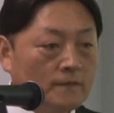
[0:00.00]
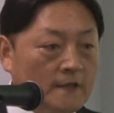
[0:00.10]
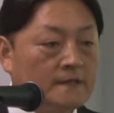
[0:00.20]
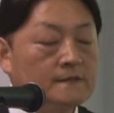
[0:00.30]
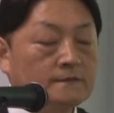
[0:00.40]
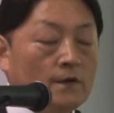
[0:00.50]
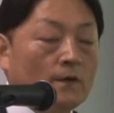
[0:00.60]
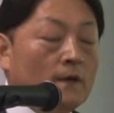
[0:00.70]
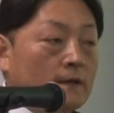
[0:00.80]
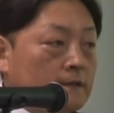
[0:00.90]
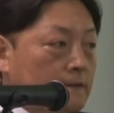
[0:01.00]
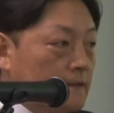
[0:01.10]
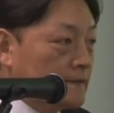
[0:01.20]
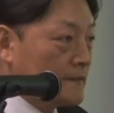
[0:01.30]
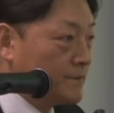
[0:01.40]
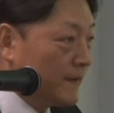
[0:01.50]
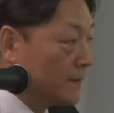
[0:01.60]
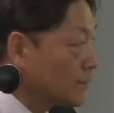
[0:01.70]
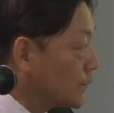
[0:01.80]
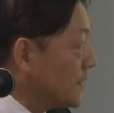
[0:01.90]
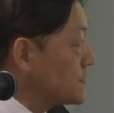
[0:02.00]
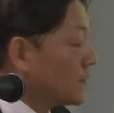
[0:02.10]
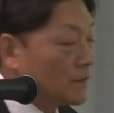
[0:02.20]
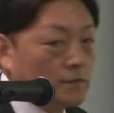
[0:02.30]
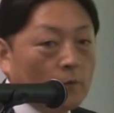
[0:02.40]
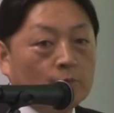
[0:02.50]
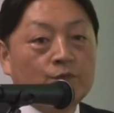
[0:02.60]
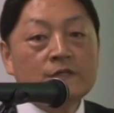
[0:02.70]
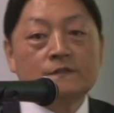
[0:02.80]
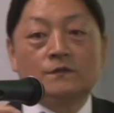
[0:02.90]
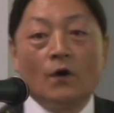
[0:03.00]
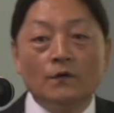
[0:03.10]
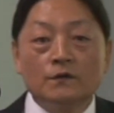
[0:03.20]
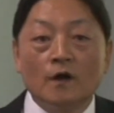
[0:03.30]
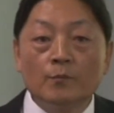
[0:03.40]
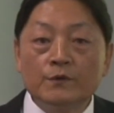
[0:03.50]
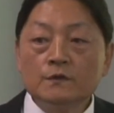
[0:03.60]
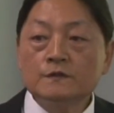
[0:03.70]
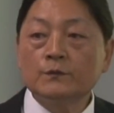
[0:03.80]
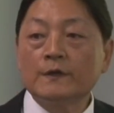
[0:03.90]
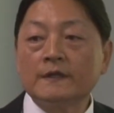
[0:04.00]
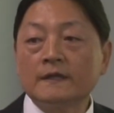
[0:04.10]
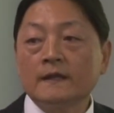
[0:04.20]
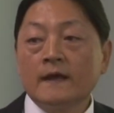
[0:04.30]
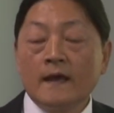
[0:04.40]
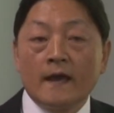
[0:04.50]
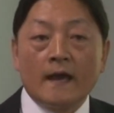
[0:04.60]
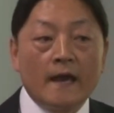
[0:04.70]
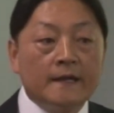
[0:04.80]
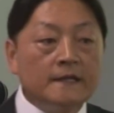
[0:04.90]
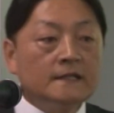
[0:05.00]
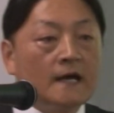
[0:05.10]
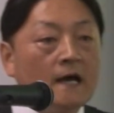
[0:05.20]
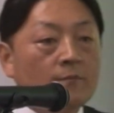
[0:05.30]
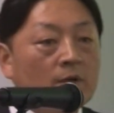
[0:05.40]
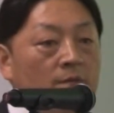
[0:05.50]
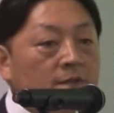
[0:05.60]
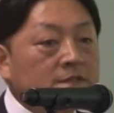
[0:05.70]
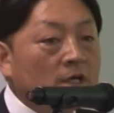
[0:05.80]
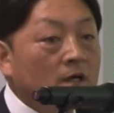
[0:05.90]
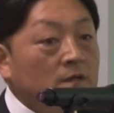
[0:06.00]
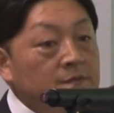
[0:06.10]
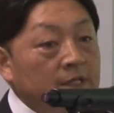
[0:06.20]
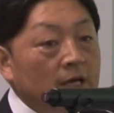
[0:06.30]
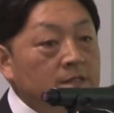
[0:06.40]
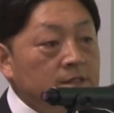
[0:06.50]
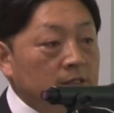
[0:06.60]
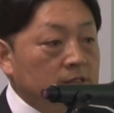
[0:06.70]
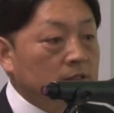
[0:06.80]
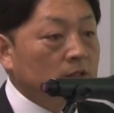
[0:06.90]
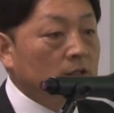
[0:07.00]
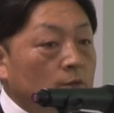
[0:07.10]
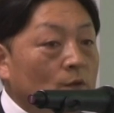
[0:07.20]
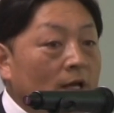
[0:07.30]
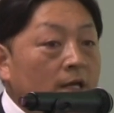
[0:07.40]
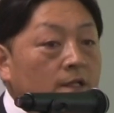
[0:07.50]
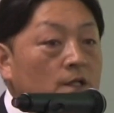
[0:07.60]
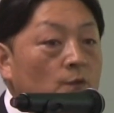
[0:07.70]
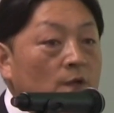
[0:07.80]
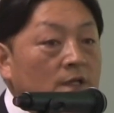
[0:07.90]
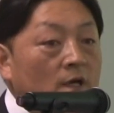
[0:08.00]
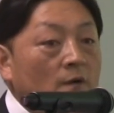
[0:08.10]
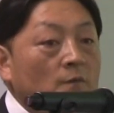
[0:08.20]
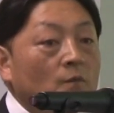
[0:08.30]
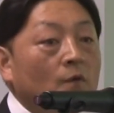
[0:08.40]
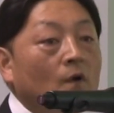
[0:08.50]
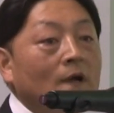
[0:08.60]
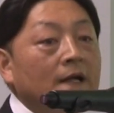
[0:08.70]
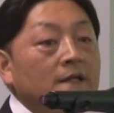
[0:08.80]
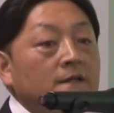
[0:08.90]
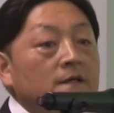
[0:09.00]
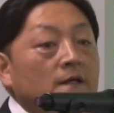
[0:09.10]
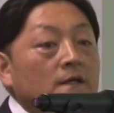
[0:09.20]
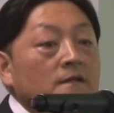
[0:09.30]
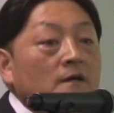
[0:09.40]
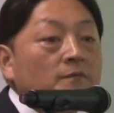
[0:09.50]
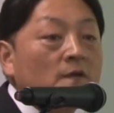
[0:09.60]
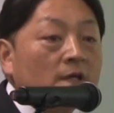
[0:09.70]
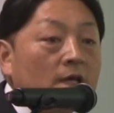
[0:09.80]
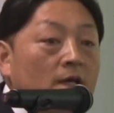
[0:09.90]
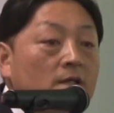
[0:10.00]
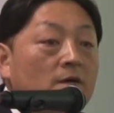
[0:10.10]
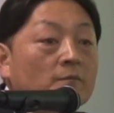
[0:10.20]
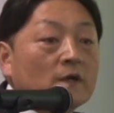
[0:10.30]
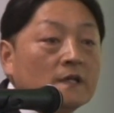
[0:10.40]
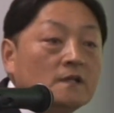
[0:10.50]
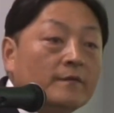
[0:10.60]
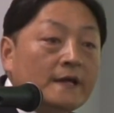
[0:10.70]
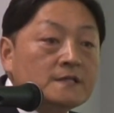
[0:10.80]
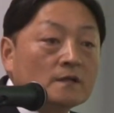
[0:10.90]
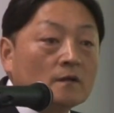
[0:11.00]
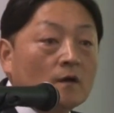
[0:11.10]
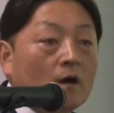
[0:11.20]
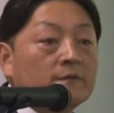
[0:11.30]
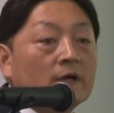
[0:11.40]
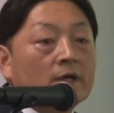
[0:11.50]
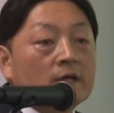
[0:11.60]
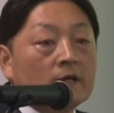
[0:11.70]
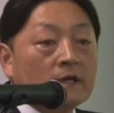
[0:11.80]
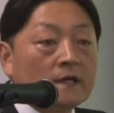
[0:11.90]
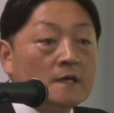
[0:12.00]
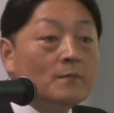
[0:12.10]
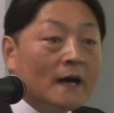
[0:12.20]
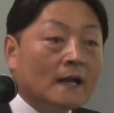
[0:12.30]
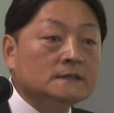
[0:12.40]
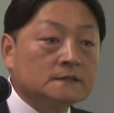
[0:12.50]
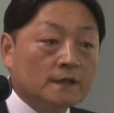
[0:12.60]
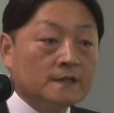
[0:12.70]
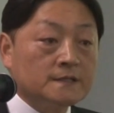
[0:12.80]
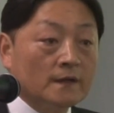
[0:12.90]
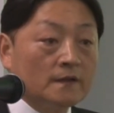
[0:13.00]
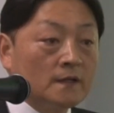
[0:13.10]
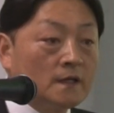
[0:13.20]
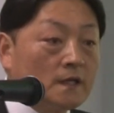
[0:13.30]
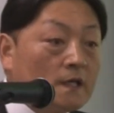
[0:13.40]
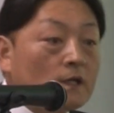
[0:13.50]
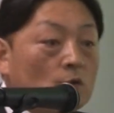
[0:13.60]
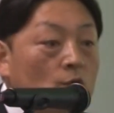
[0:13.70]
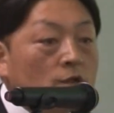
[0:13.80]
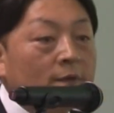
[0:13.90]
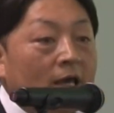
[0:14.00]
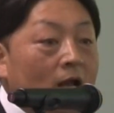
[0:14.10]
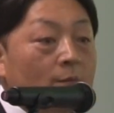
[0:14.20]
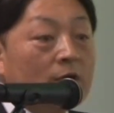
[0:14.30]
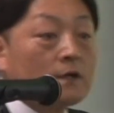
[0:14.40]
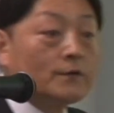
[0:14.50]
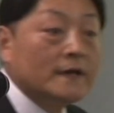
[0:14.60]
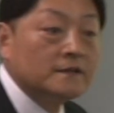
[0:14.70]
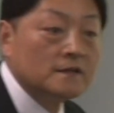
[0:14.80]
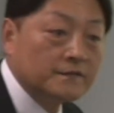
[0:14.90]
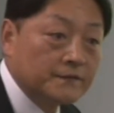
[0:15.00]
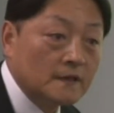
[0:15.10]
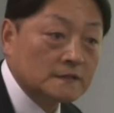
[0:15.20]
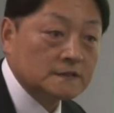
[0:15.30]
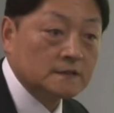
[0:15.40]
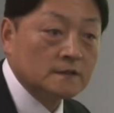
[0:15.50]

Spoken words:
Yes, so that's very good question. So please don't confuse with it any type of circumstances related with the polarity intervention of the imbalance condition. It would be helping greatly first.